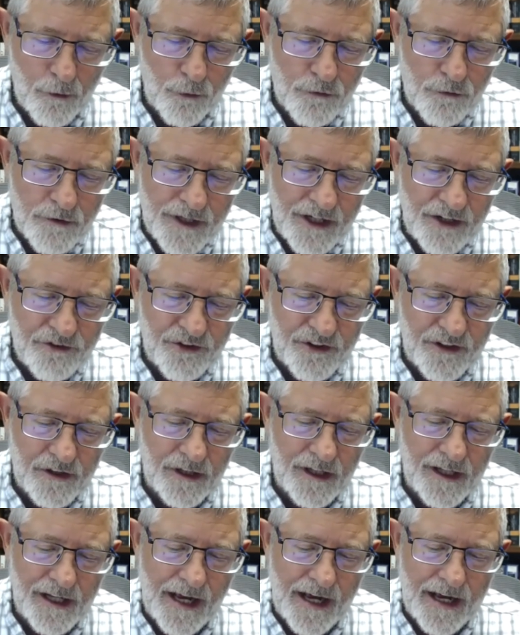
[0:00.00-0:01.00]

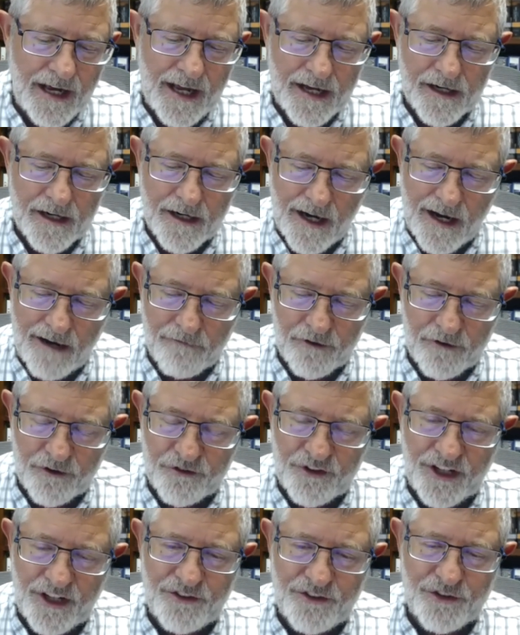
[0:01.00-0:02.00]
recently I had a
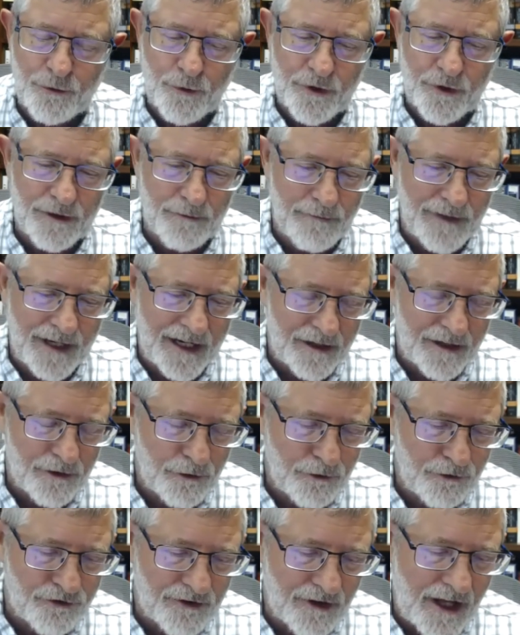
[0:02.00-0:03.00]
conversation with a man
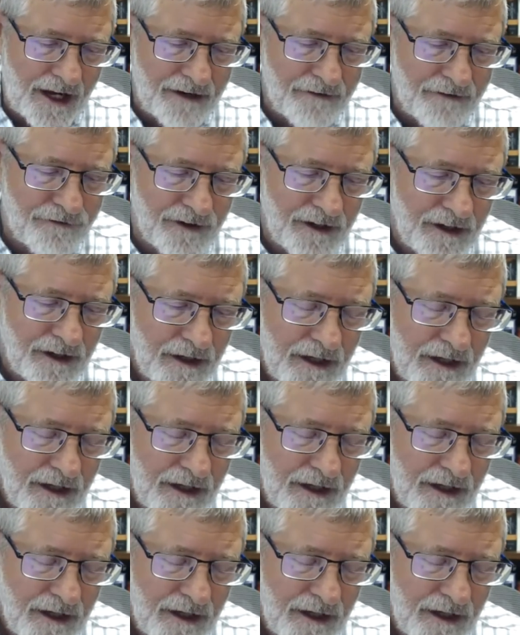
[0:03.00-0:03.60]
whose life